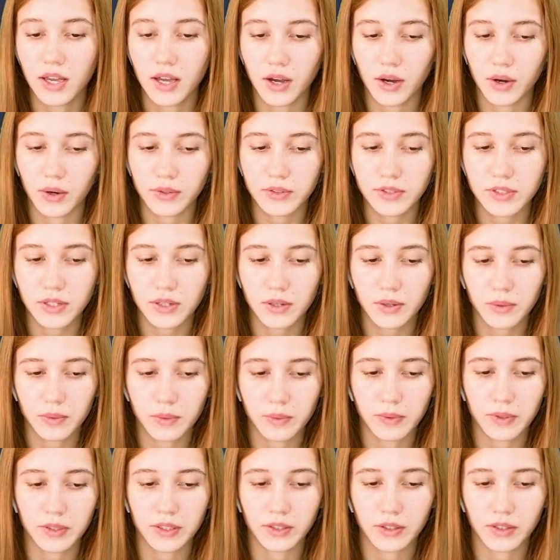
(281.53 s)
Also, if
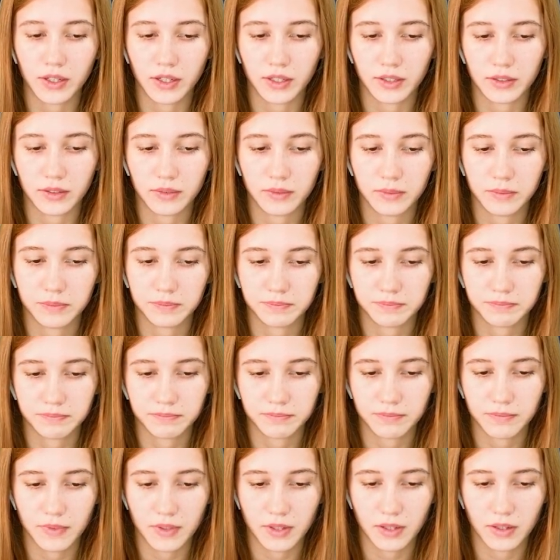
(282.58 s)
we look at
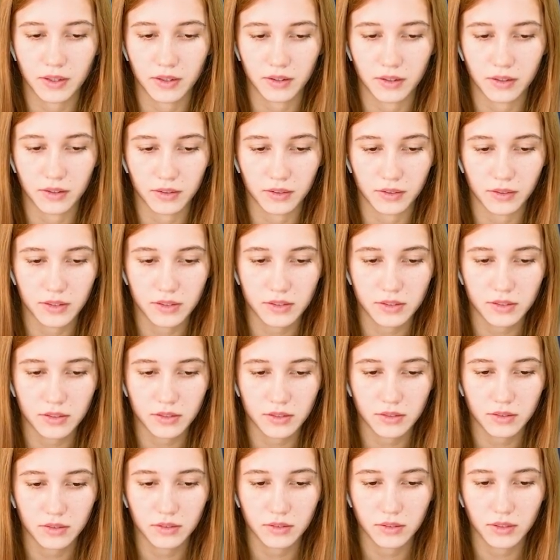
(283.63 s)
this
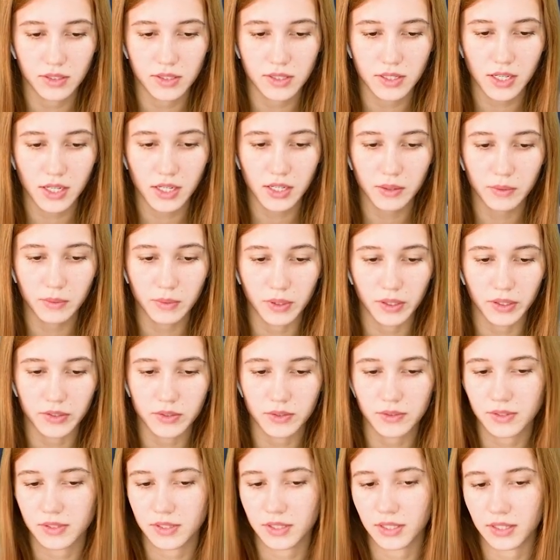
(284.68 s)
indicator, we also
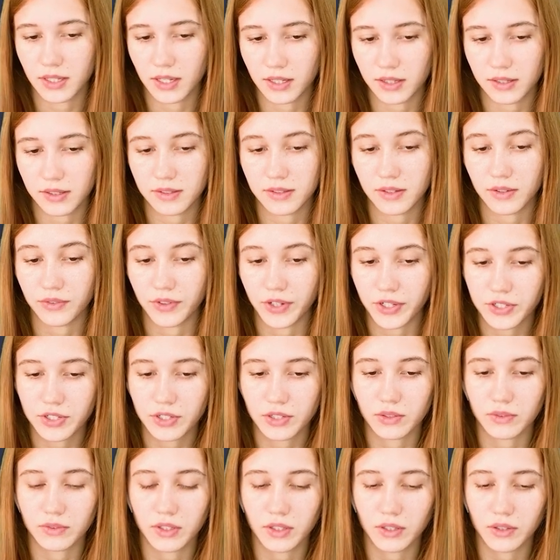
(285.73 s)
see that the direction
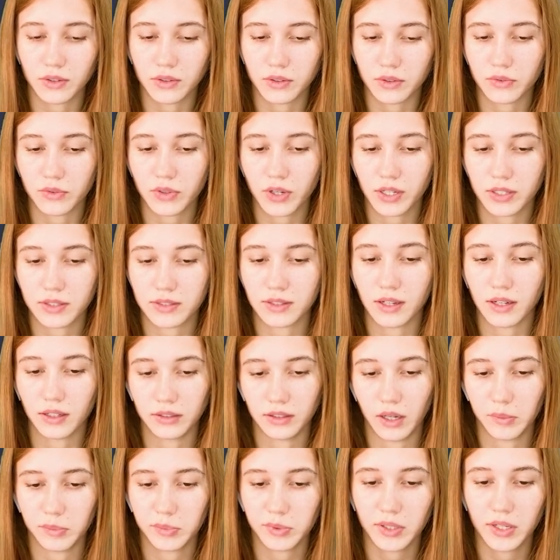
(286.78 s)
of the curve has gone
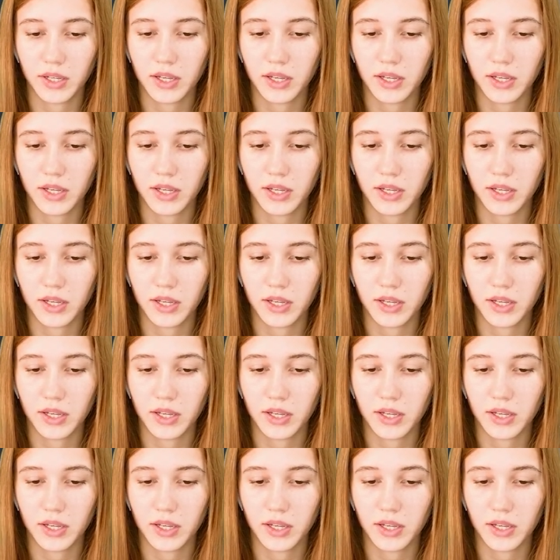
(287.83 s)
up.